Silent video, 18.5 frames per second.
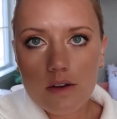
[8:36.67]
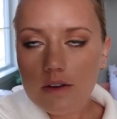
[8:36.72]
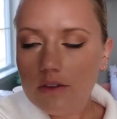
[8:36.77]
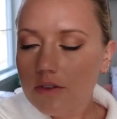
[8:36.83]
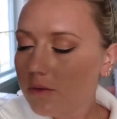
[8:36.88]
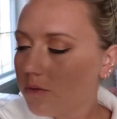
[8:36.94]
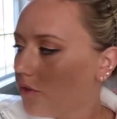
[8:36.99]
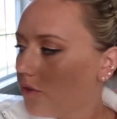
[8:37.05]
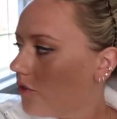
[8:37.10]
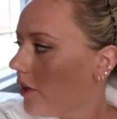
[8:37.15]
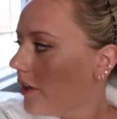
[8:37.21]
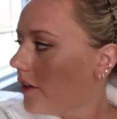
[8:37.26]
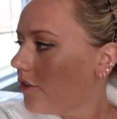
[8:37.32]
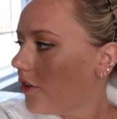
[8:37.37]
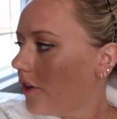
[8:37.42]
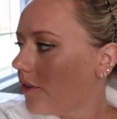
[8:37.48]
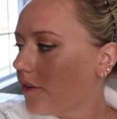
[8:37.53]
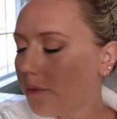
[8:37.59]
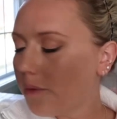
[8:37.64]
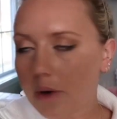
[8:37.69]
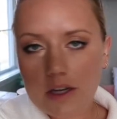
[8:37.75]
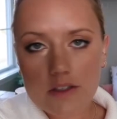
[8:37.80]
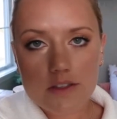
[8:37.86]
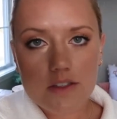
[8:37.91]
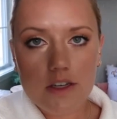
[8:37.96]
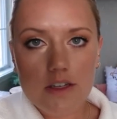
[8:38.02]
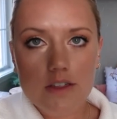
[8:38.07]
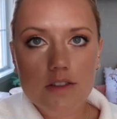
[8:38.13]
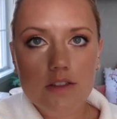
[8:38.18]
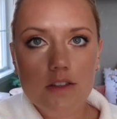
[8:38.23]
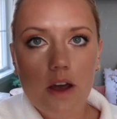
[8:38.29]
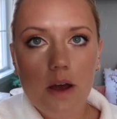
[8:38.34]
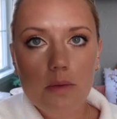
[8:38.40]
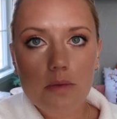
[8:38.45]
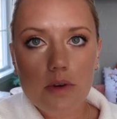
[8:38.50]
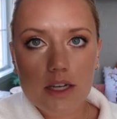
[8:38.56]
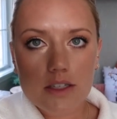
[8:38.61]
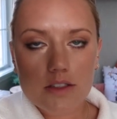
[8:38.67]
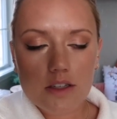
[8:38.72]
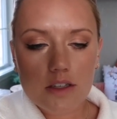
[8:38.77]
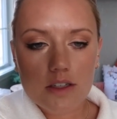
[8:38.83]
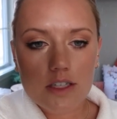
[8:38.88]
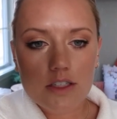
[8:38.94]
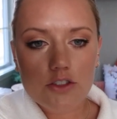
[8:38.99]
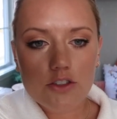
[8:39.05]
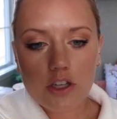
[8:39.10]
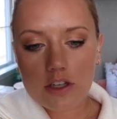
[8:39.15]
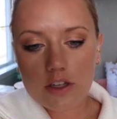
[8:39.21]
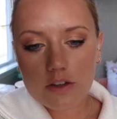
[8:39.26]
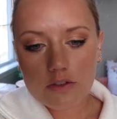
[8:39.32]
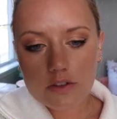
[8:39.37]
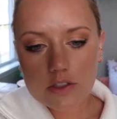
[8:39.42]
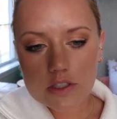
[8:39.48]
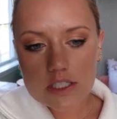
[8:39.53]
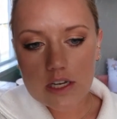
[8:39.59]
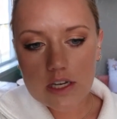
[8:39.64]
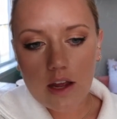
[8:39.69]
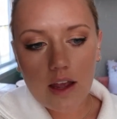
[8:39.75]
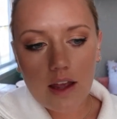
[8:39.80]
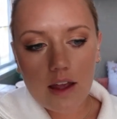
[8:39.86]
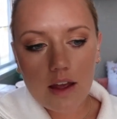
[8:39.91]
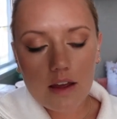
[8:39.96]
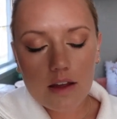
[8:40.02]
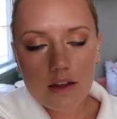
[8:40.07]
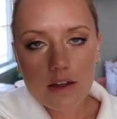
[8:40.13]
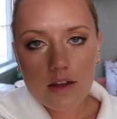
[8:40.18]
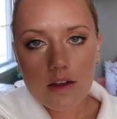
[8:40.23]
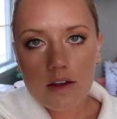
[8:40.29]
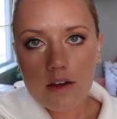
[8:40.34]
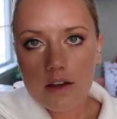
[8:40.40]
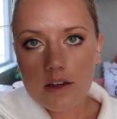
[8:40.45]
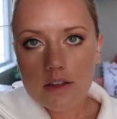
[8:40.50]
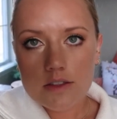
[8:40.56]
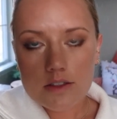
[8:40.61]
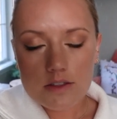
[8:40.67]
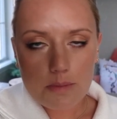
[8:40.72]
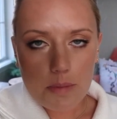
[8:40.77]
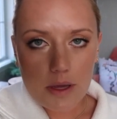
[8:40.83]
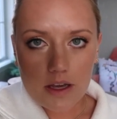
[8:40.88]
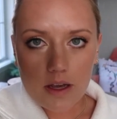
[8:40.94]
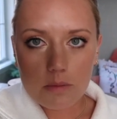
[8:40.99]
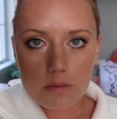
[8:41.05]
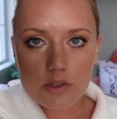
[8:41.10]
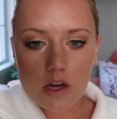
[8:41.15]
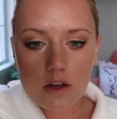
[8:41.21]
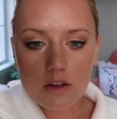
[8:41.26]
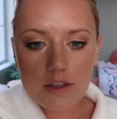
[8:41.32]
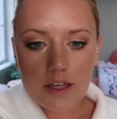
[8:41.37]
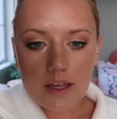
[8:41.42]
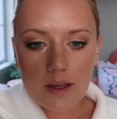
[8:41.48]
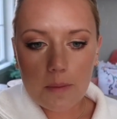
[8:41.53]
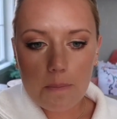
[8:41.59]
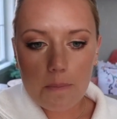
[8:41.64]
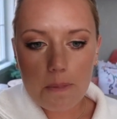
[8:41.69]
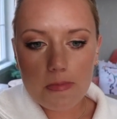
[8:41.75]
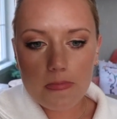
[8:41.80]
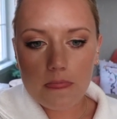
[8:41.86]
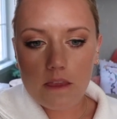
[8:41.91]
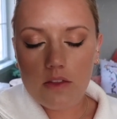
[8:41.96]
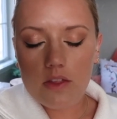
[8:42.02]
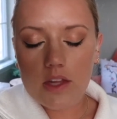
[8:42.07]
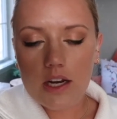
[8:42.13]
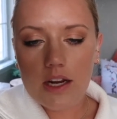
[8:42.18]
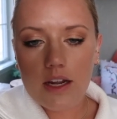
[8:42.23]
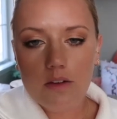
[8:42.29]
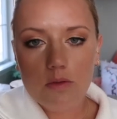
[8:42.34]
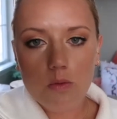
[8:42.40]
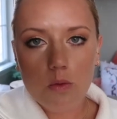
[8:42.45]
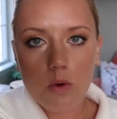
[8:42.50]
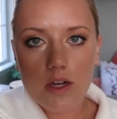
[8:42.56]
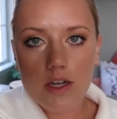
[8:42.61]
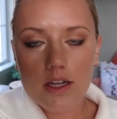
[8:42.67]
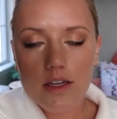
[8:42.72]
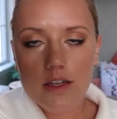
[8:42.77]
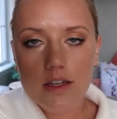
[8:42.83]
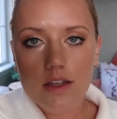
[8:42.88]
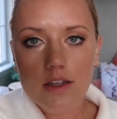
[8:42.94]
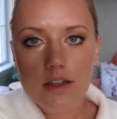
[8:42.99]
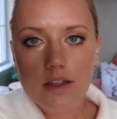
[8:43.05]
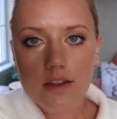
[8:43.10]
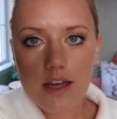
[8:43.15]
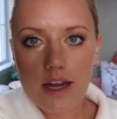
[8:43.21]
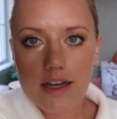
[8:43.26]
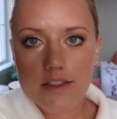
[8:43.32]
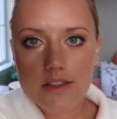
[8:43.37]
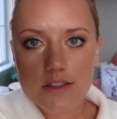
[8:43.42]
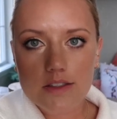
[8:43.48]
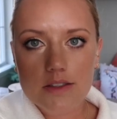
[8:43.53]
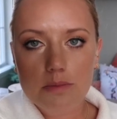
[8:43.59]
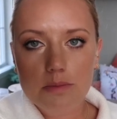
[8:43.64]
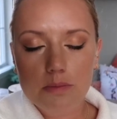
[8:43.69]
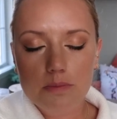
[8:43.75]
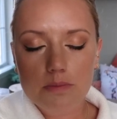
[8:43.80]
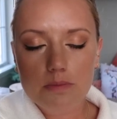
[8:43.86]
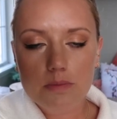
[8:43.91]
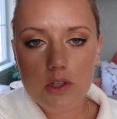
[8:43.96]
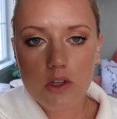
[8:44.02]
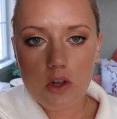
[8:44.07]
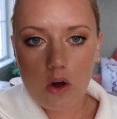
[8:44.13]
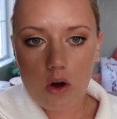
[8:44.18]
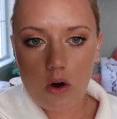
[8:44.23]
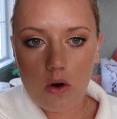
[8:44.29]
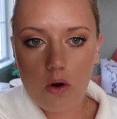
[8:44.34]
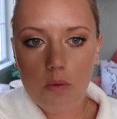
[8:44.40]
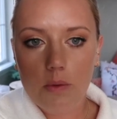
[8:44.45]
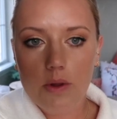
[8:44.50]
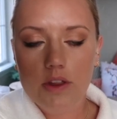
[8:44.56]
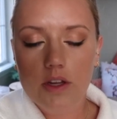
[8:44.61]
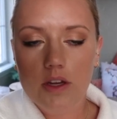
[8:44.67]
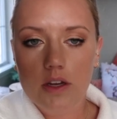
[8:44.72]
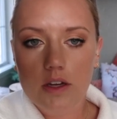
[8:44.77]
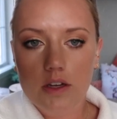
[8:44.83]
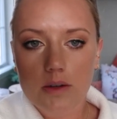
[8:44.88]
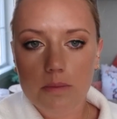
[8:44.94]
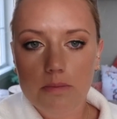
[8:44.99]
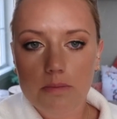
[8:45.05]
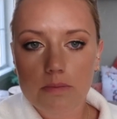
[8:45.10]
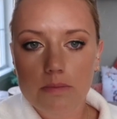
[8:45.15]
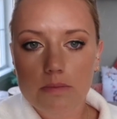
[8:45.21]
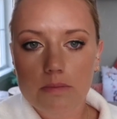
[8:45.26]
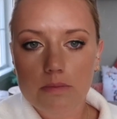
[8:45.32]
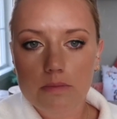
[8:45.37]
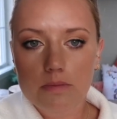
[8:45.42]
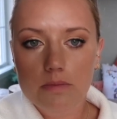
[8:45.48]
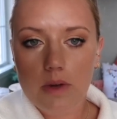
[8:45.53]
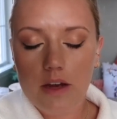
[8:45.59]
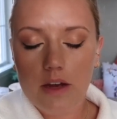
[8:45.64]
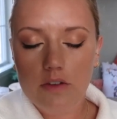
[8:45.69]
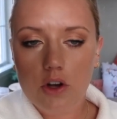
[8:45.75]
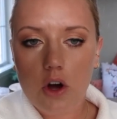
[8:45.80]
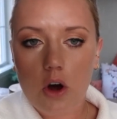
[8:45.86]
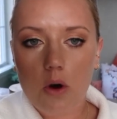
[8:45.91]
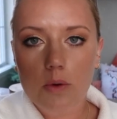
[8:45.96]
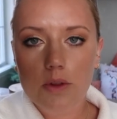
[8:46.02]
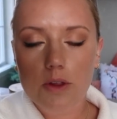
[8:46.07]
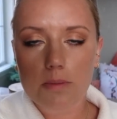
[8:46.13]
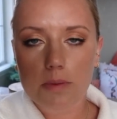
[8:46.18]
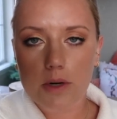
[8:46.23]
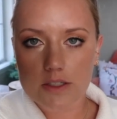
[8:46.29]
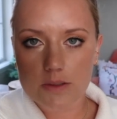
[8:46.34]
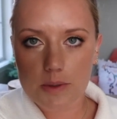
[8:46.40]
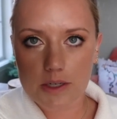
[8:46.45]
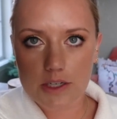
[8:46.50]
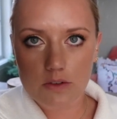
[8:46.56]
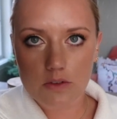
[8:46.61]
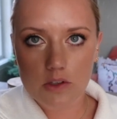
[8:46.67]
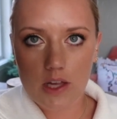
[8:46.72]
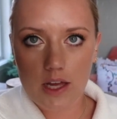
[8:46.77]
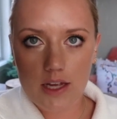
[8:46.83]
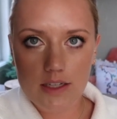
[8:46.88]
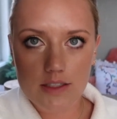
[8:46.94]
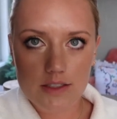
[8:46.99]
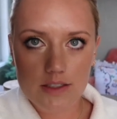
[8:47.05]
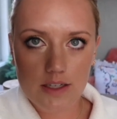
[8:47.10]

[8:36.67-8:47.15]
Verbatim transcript: So I'm just trying to trust the process. Up next on the agenda for today, pick up Dolly, and then I have one last call with a I have a call with a prospective client